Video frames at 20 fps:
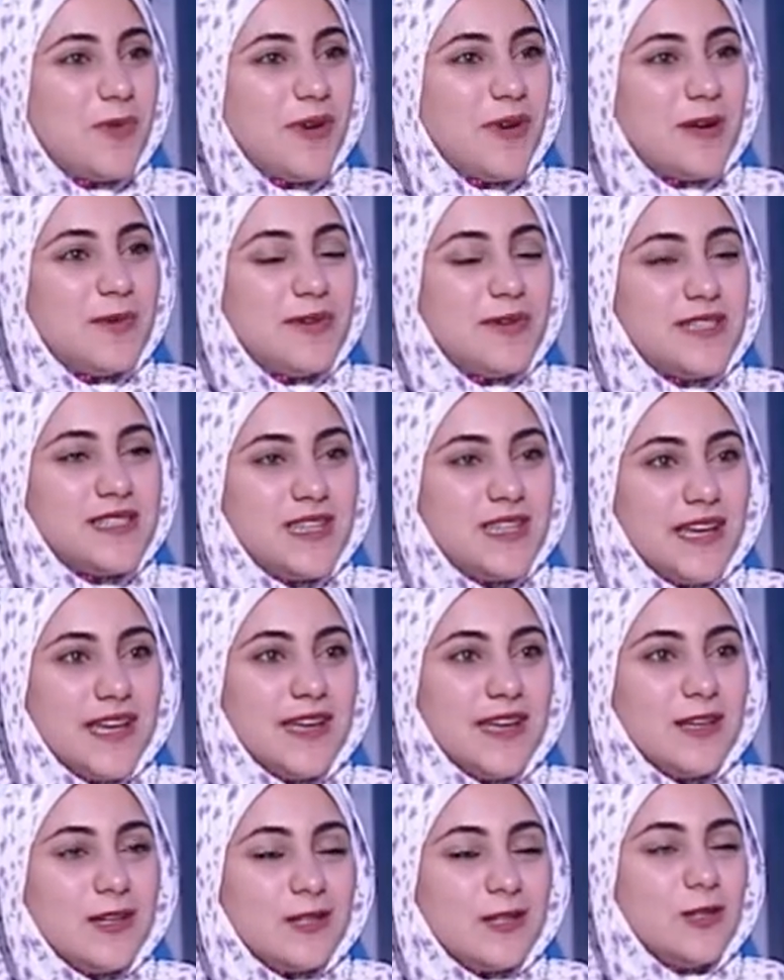when we
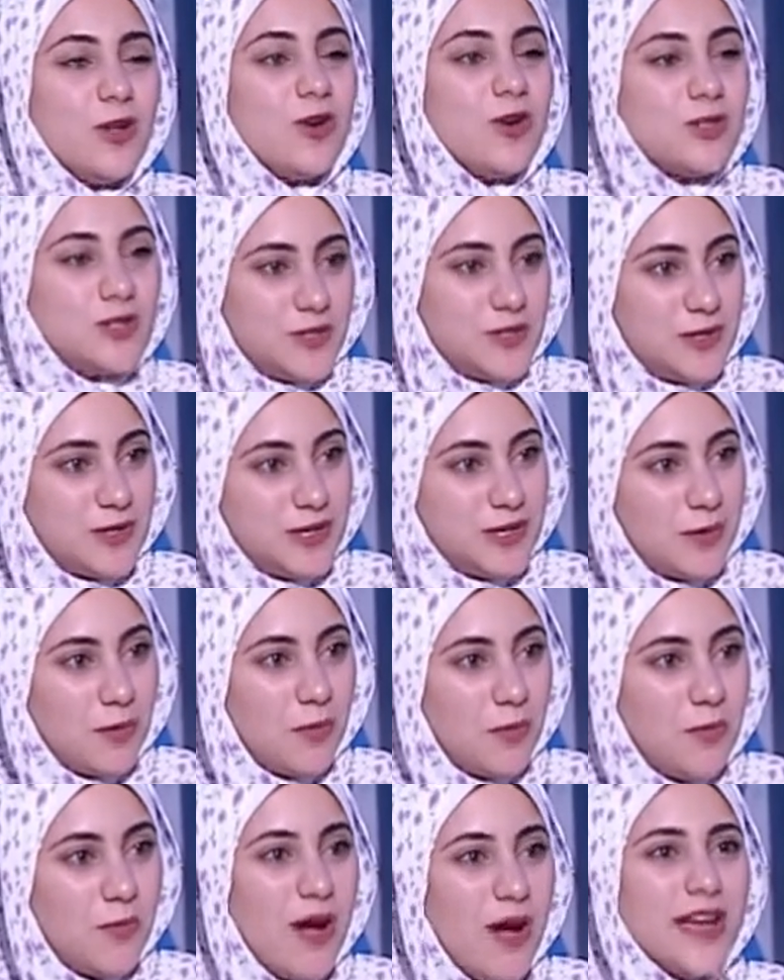say Luxor,
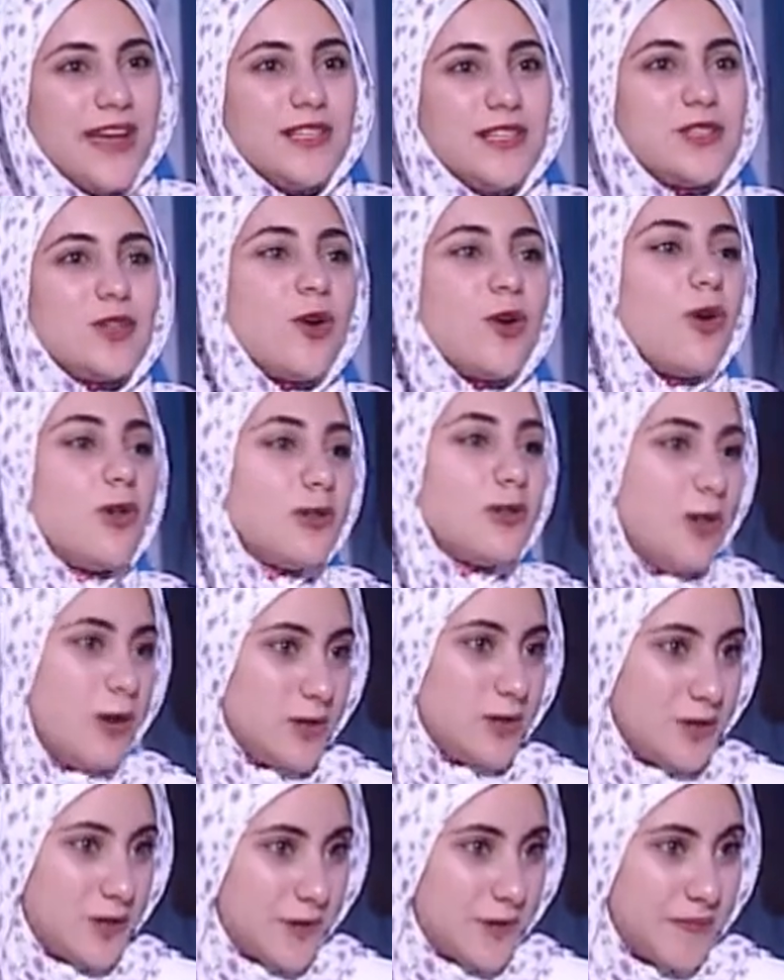why it's called
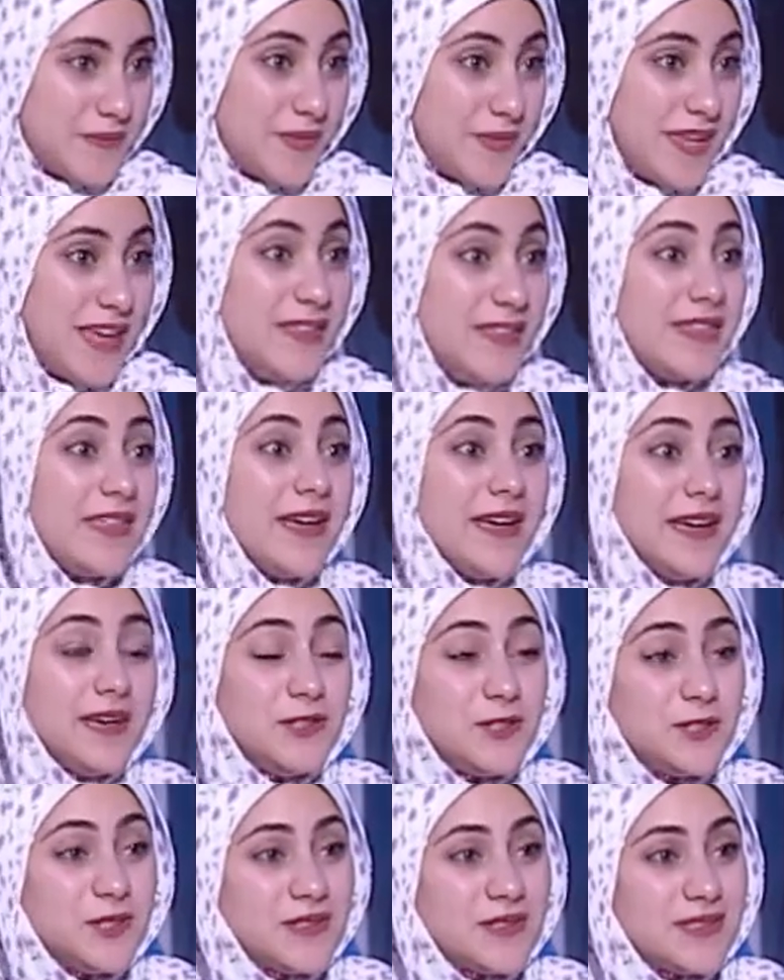Luxor? In the
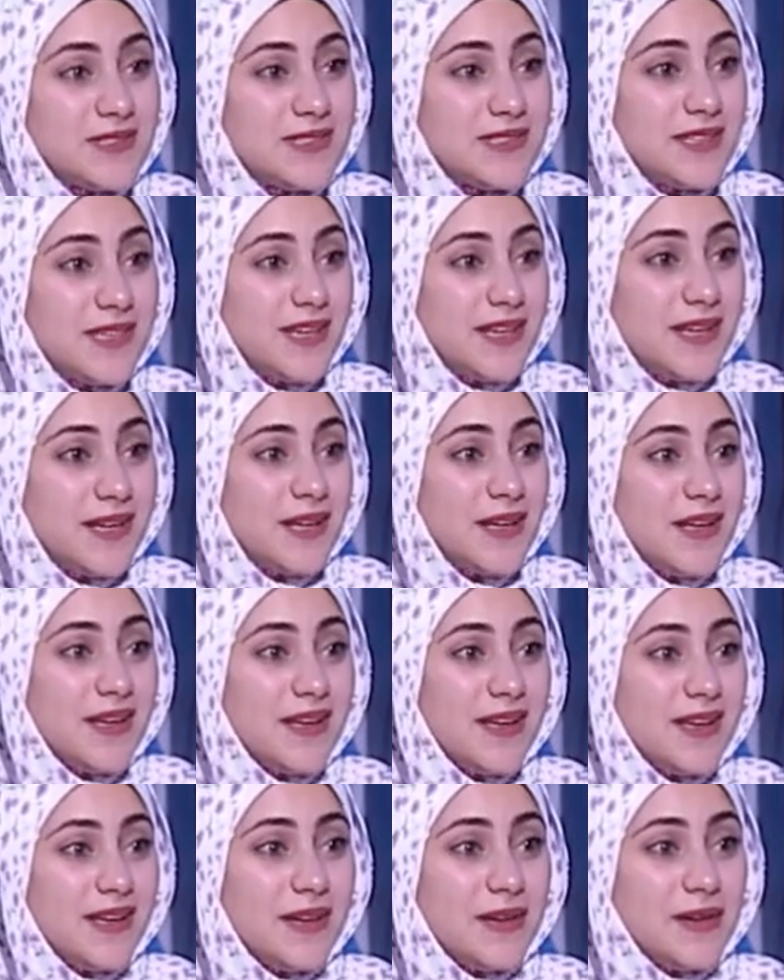ancient
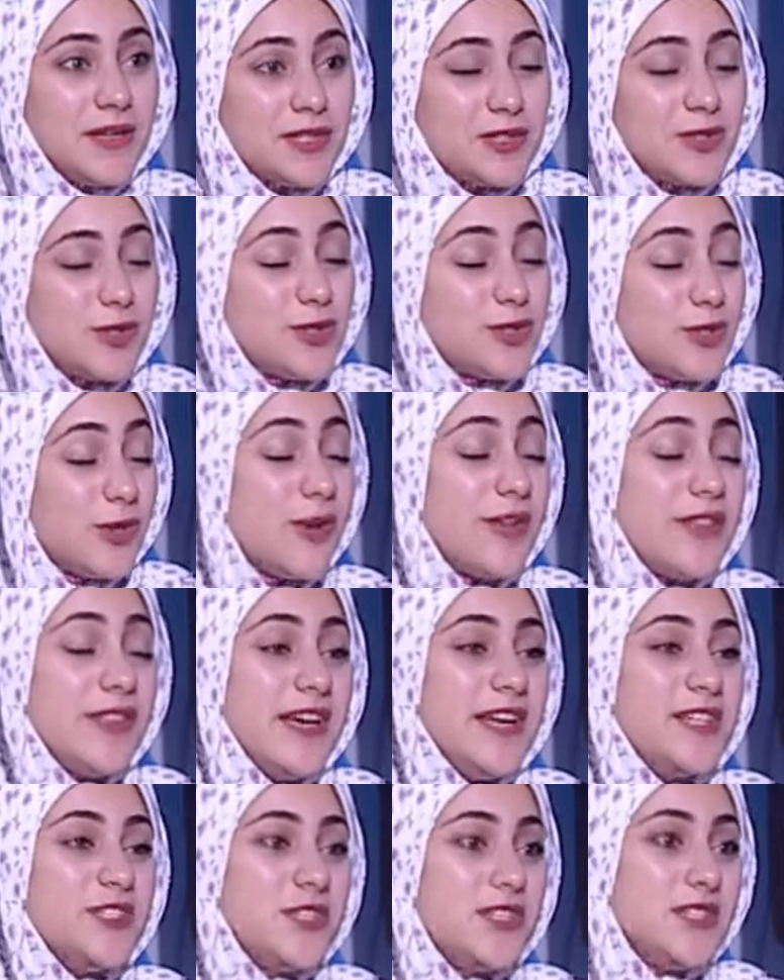resource, or in
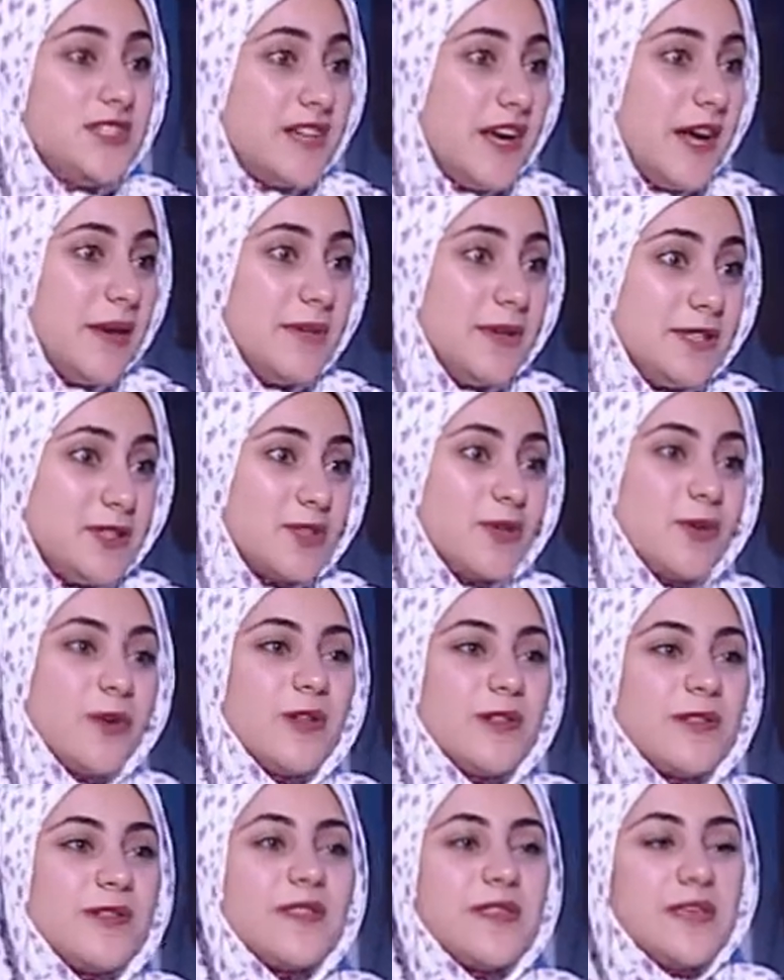the ancient time, it's
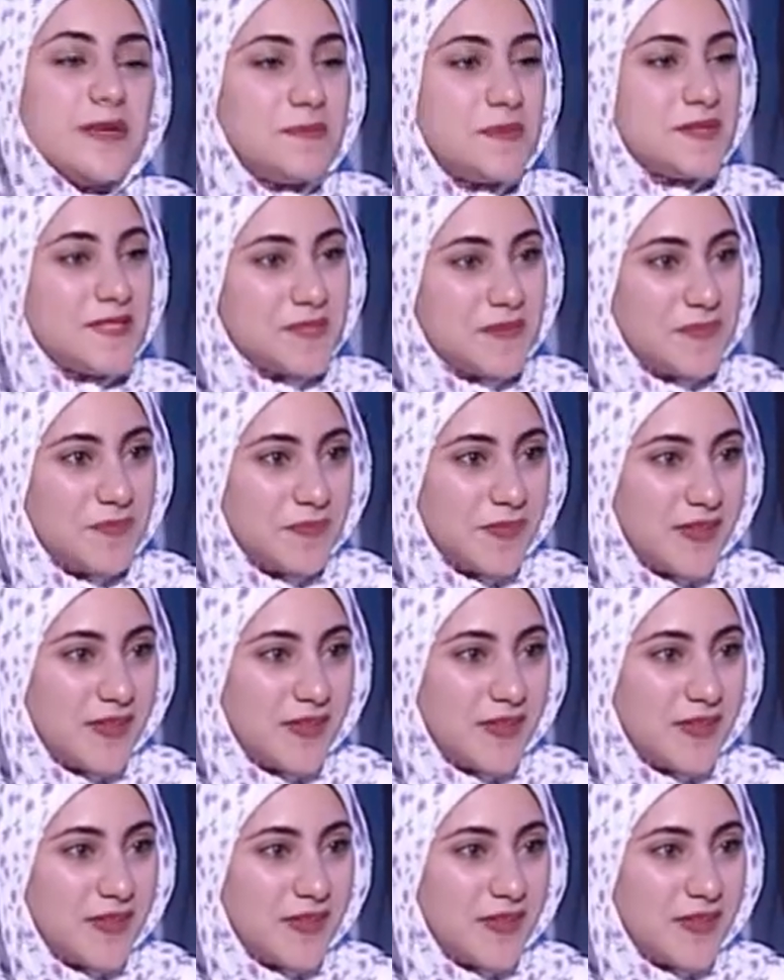called Thebes.